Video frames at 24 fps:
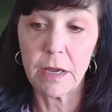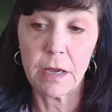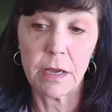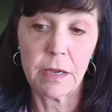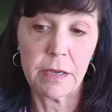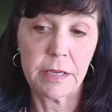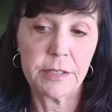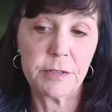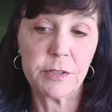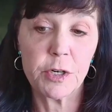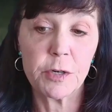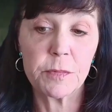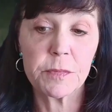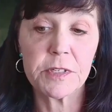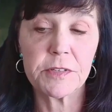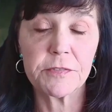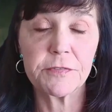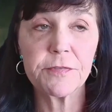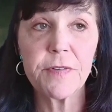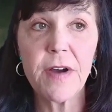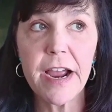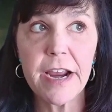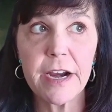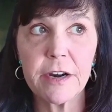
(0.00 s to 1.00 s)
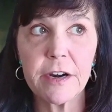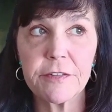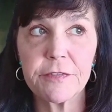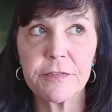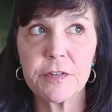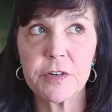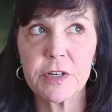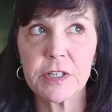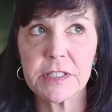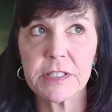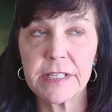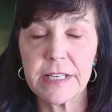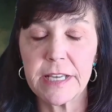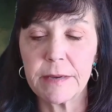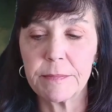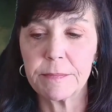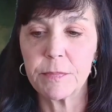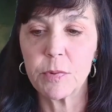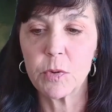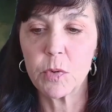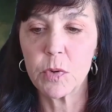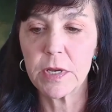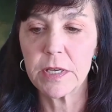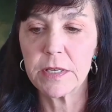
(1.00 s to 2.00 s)
in terms of fire, for
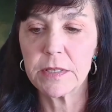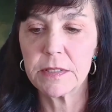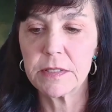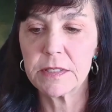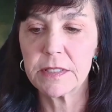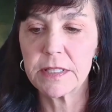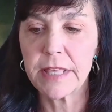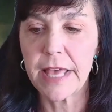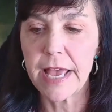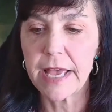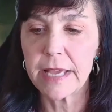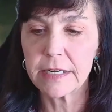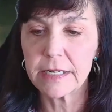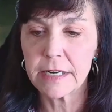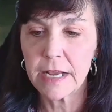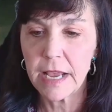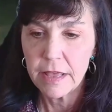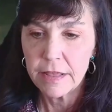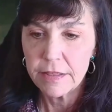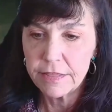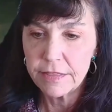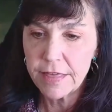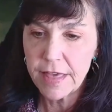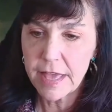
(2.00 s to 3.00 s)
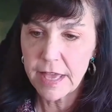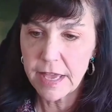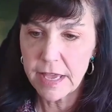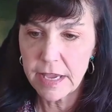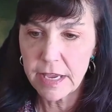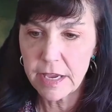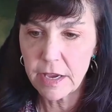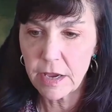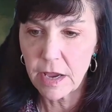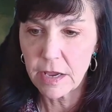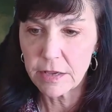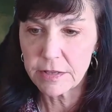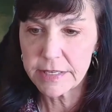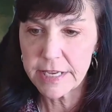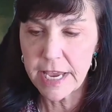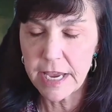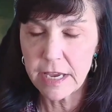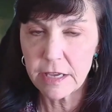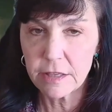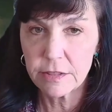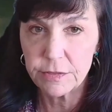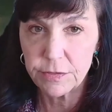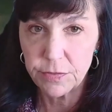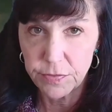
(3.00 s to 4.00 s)
example, is that they take
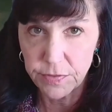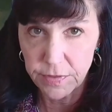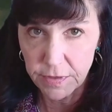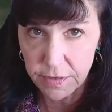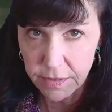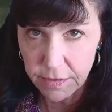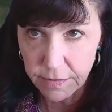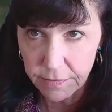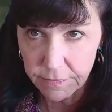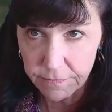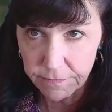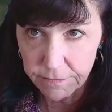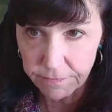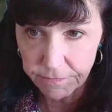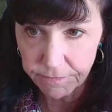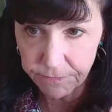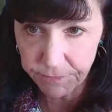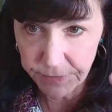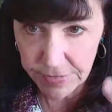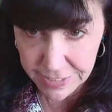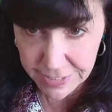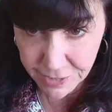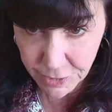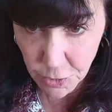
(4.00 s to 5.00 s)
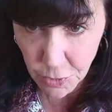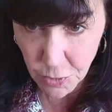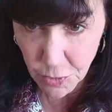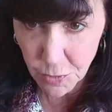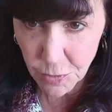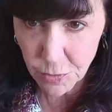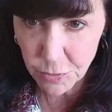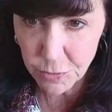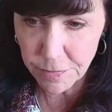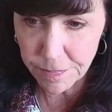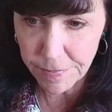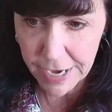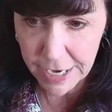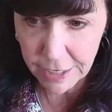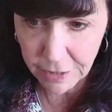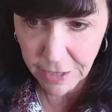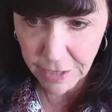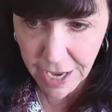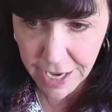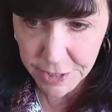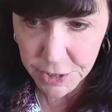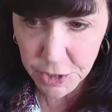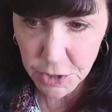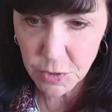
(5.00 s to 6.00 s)
the physical, the
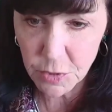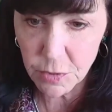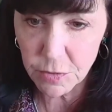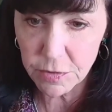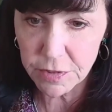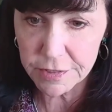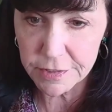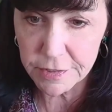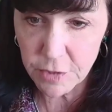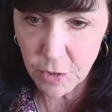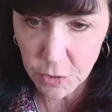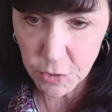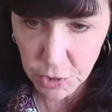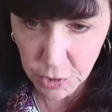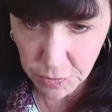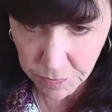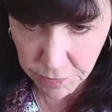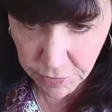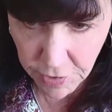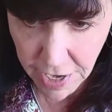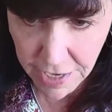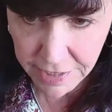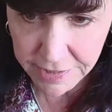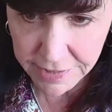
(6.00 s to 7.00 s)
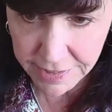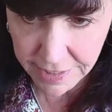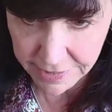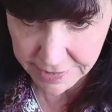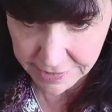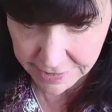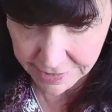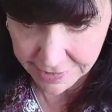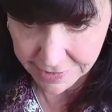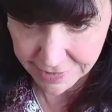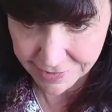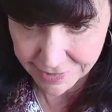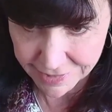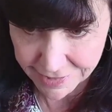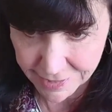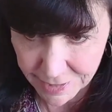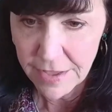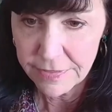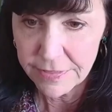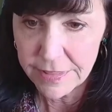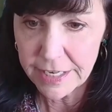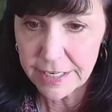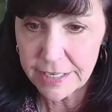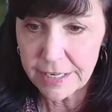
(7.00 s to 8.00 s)
biological, the social processes
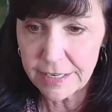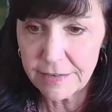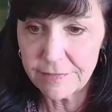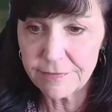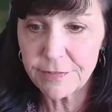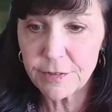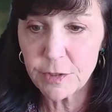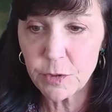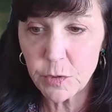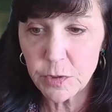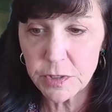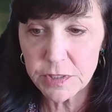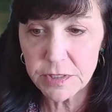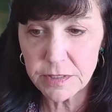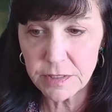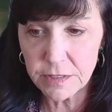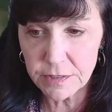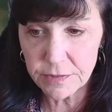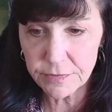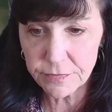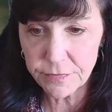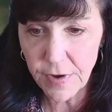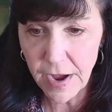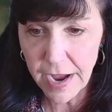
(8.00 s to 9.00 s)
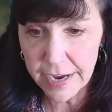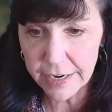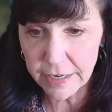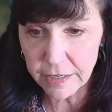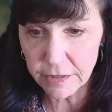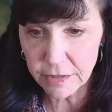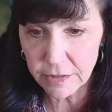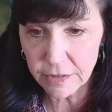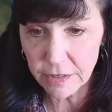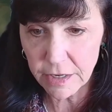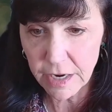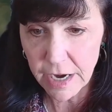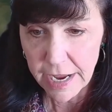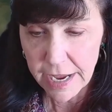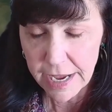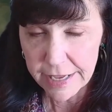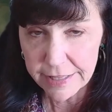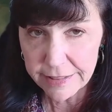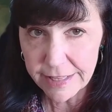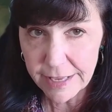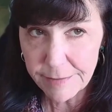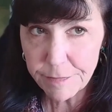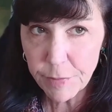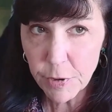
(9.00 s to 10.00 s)
that influences fire,
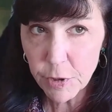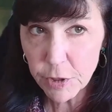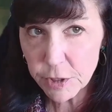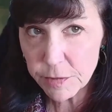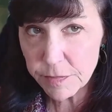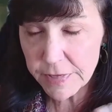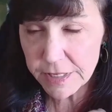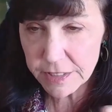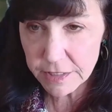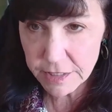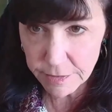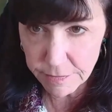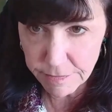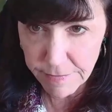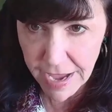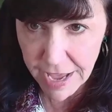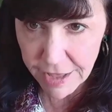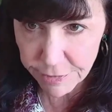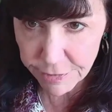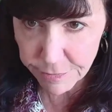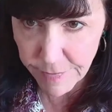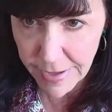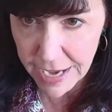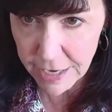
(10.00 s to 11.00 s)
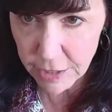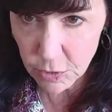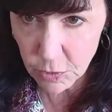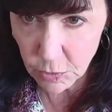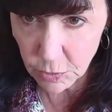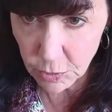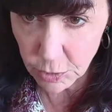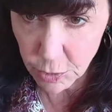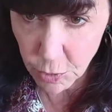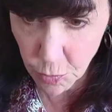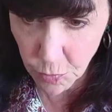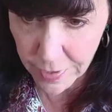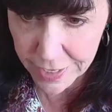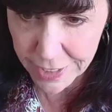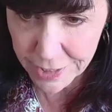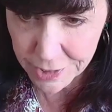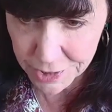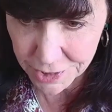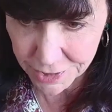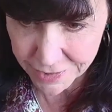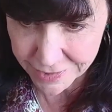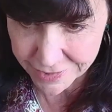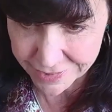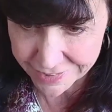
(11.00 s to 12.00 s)
and they put them into mathematical
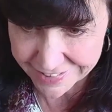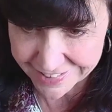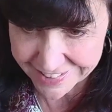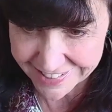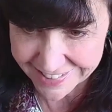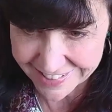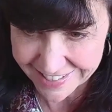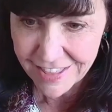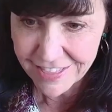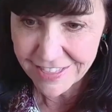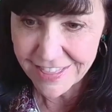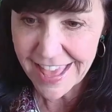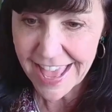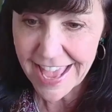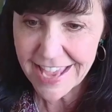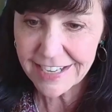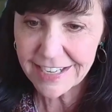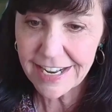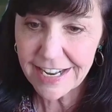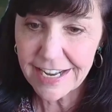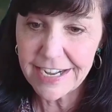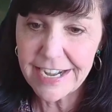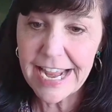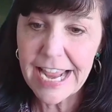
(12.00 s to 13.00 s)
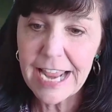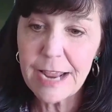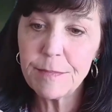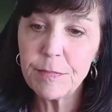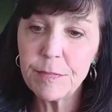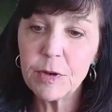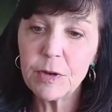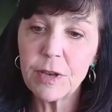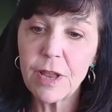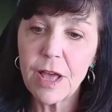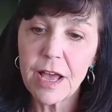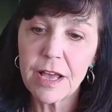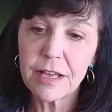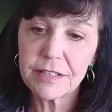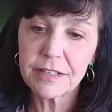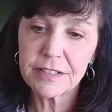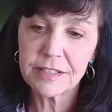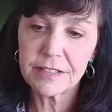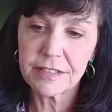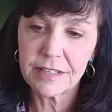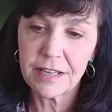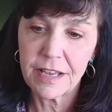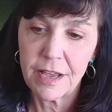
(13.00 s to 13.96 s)
equations that enable us